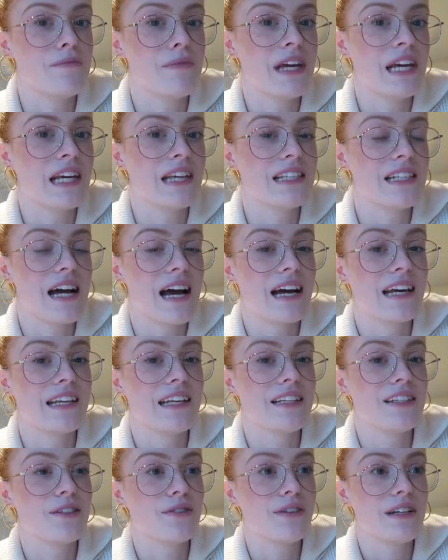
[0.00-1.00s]
to make to add
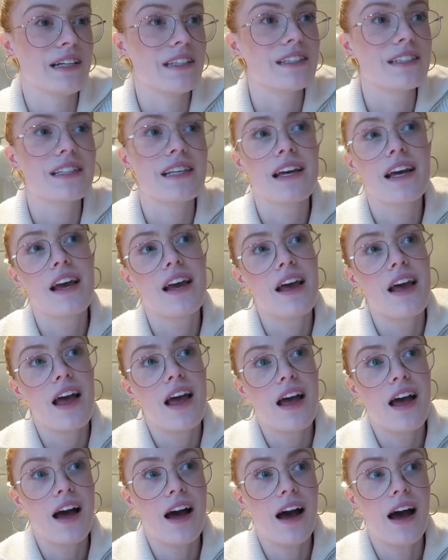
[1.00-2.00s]
into it.
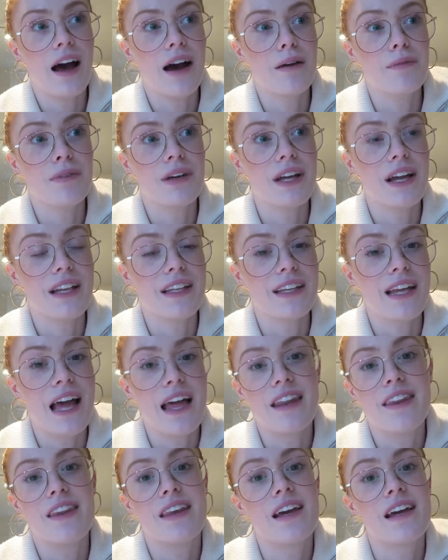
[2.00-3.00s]
And
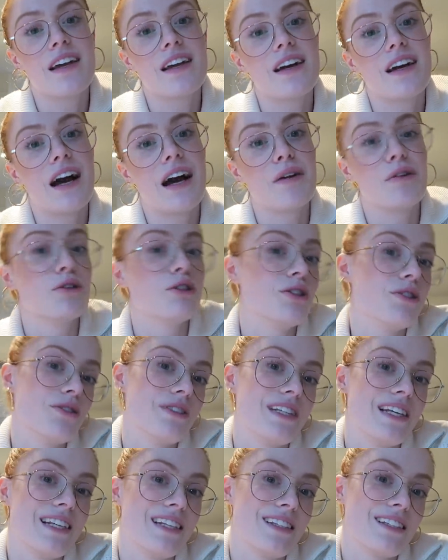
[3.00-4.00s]
then I will
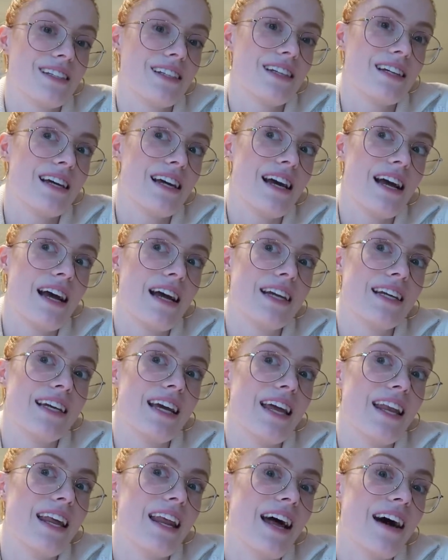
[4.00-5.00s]
shoot it and
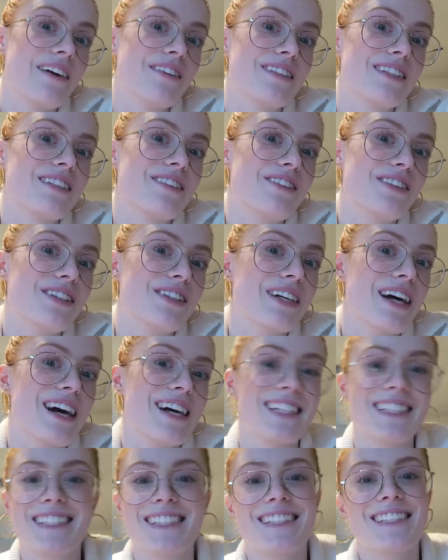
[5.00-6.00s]
get it out for you
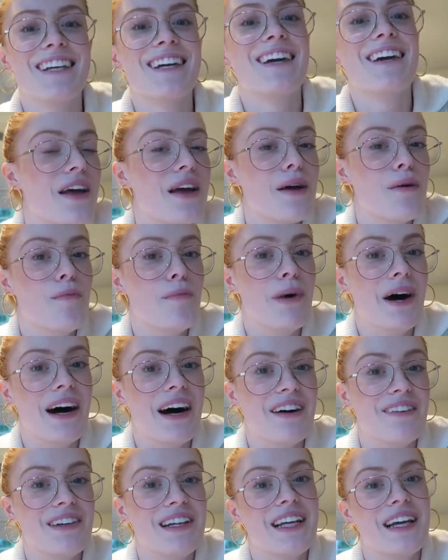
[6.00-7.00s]
guys.
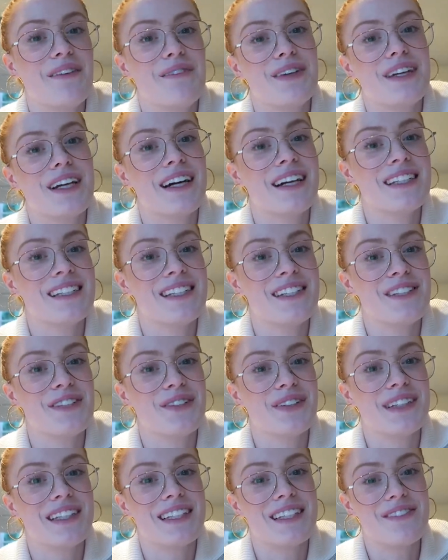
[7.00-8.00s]
But I really hope you guys
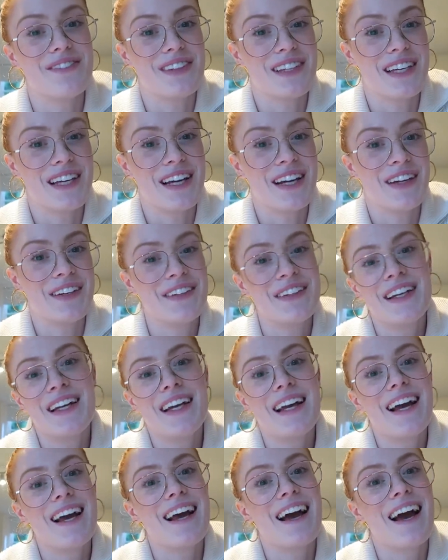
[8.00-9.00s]
enjoyed this video
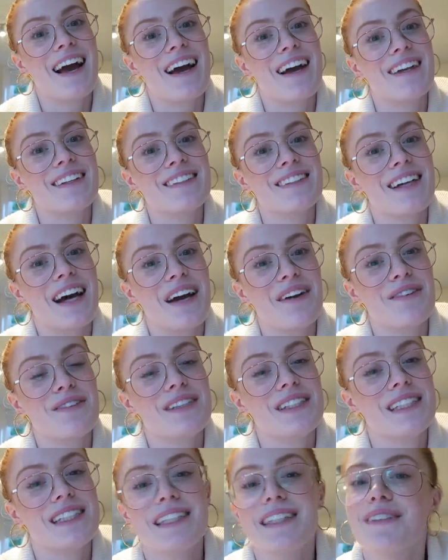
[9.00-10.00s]
and I
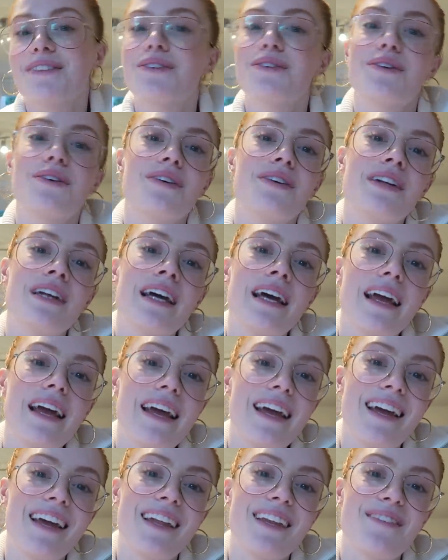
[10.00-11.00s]
will see you all
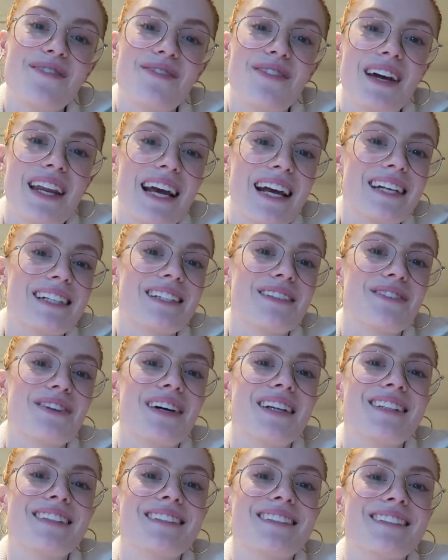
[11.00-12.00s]
in my next
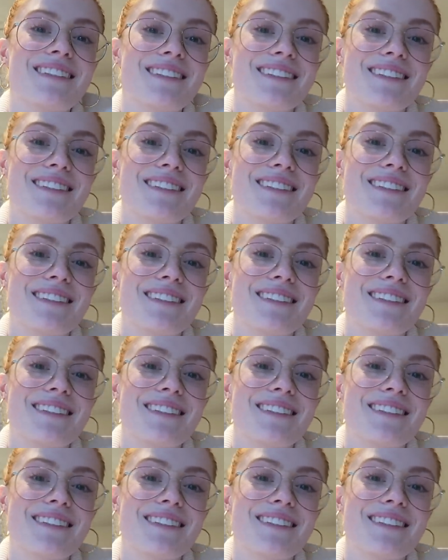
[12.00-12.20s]
one.